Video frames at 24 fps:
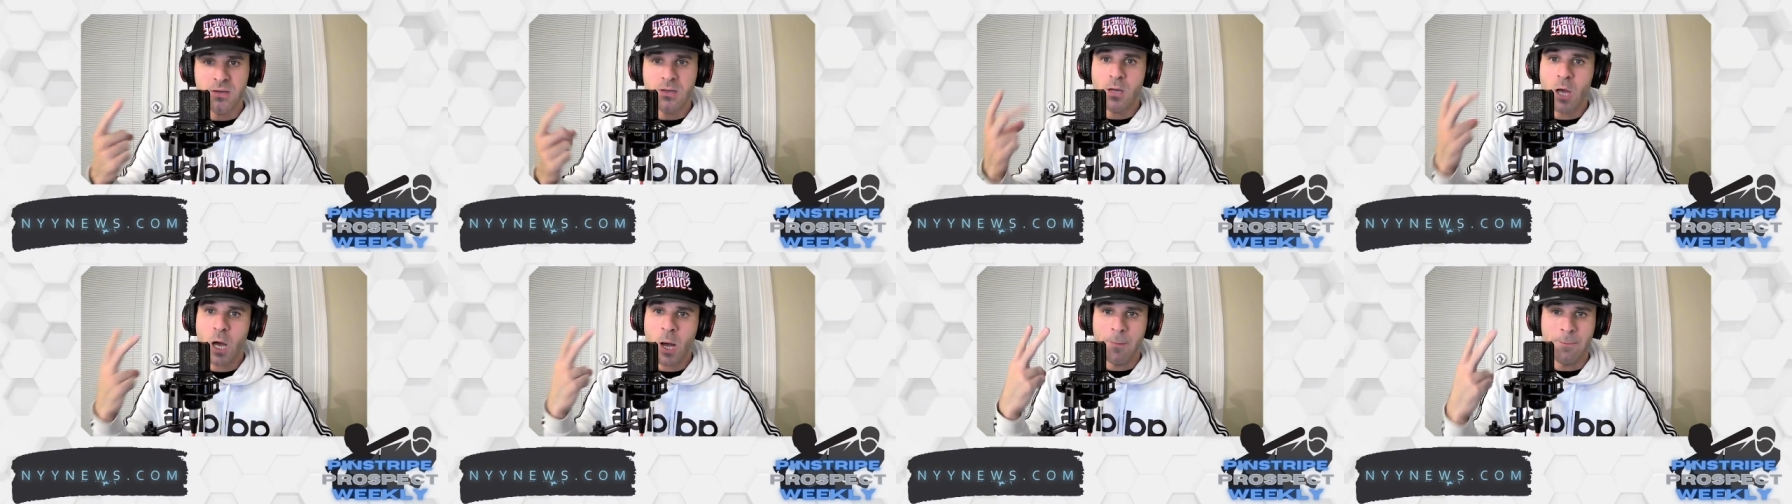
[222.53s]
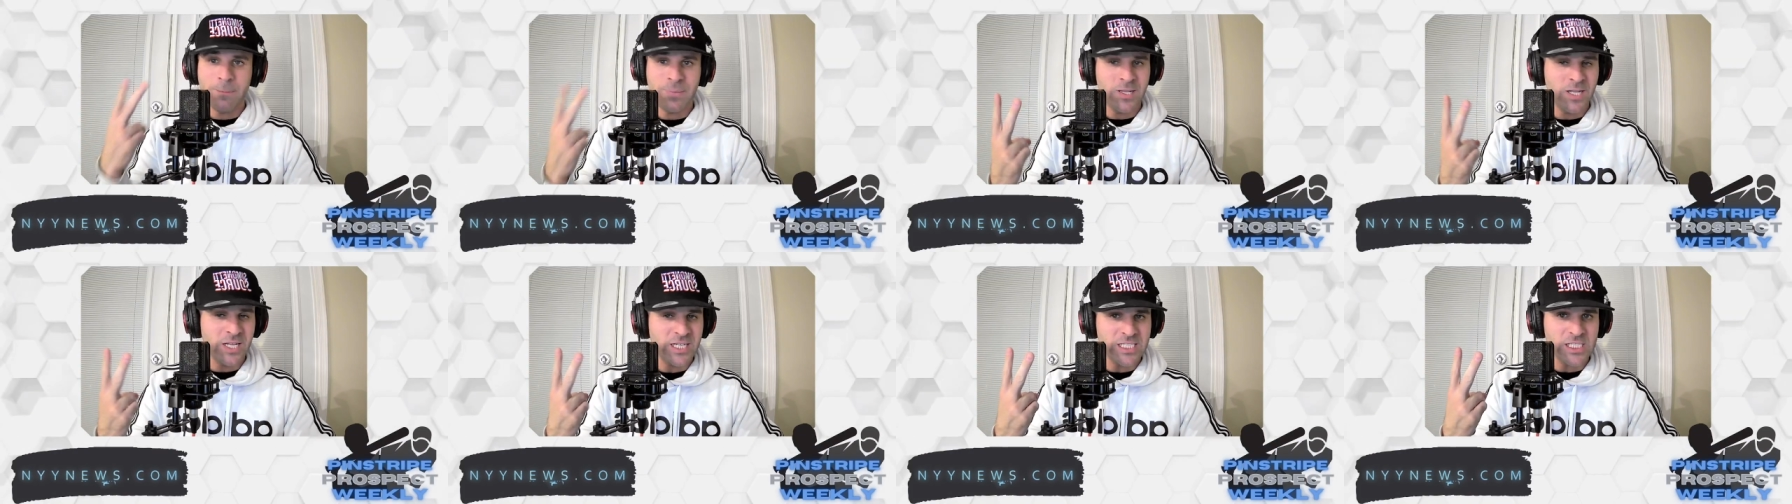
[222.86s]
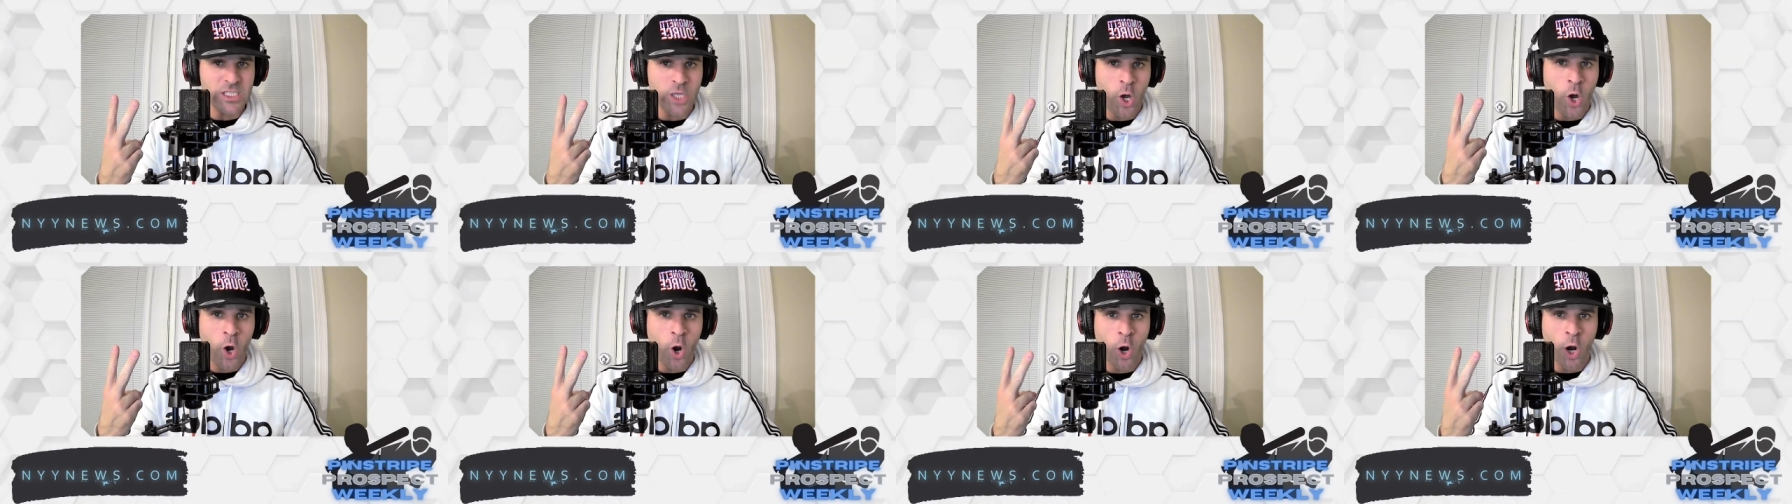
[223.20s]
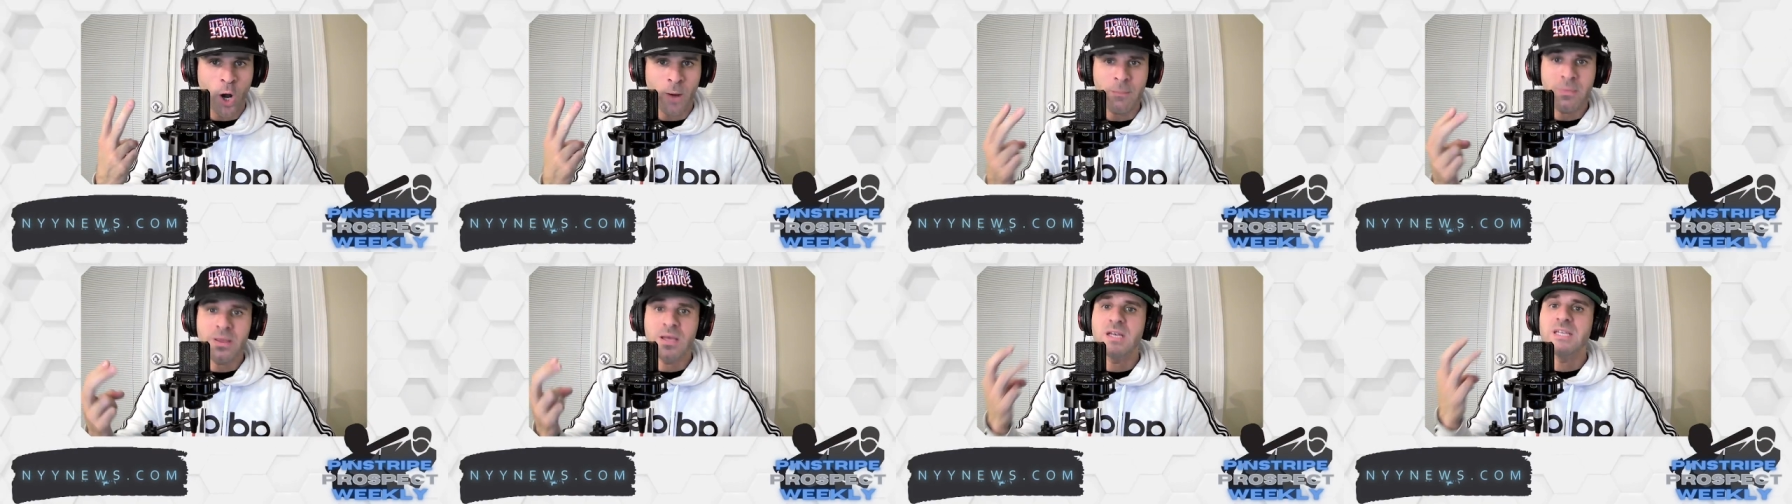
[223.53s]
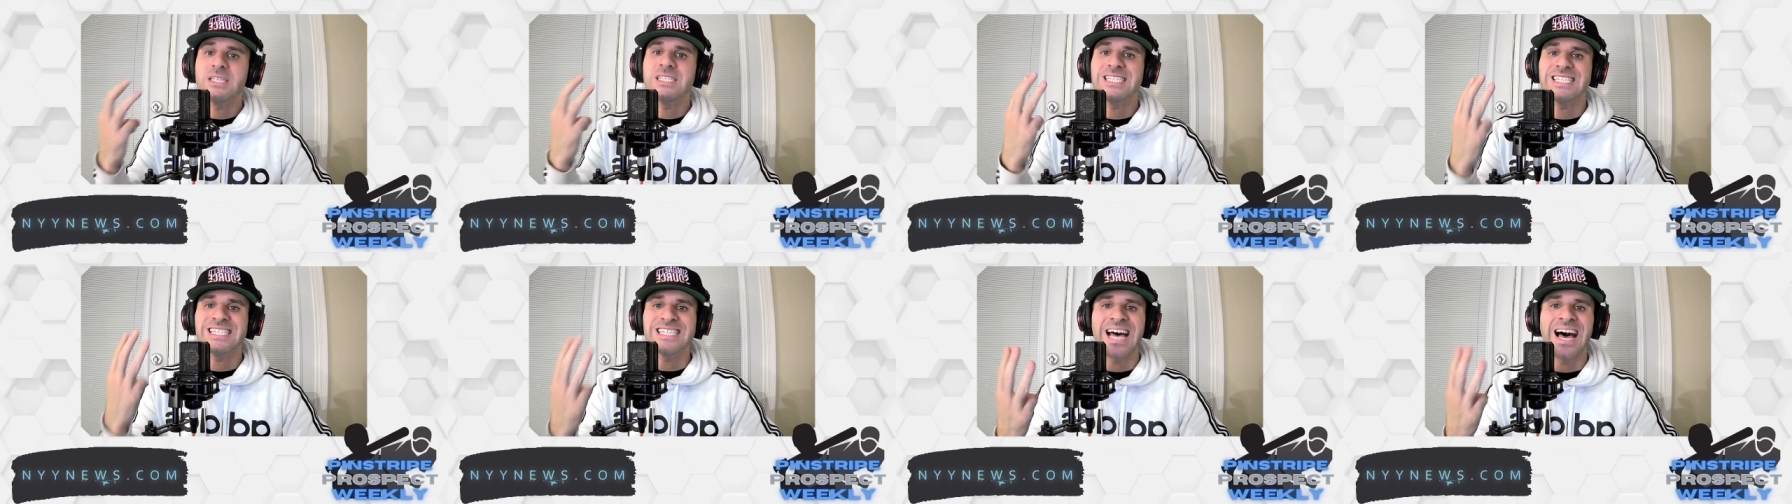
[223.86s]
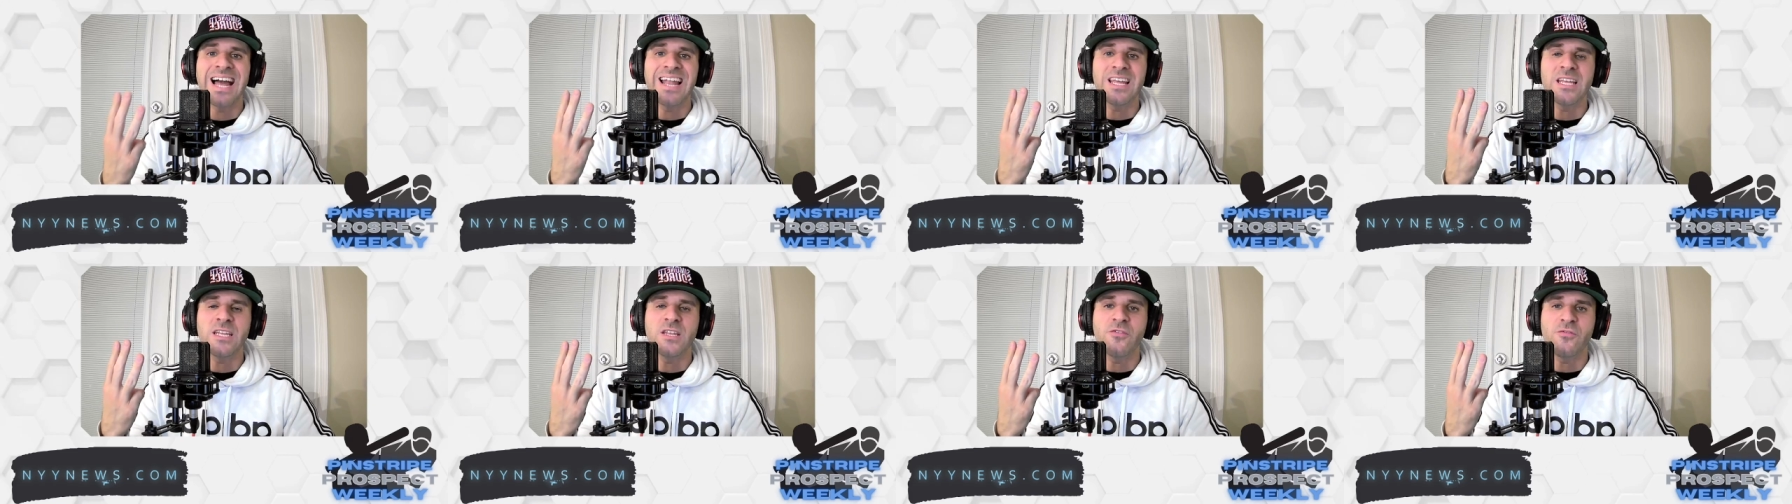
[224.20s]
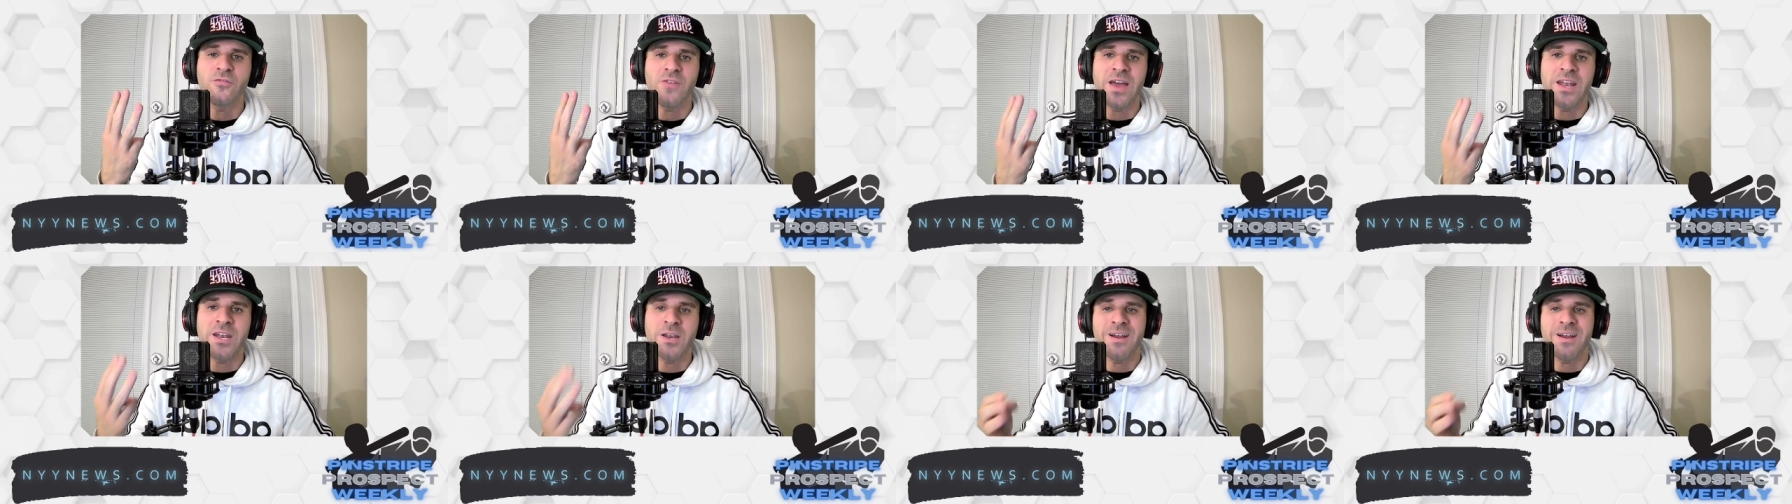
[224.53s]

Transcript: a plus arm, solid defender,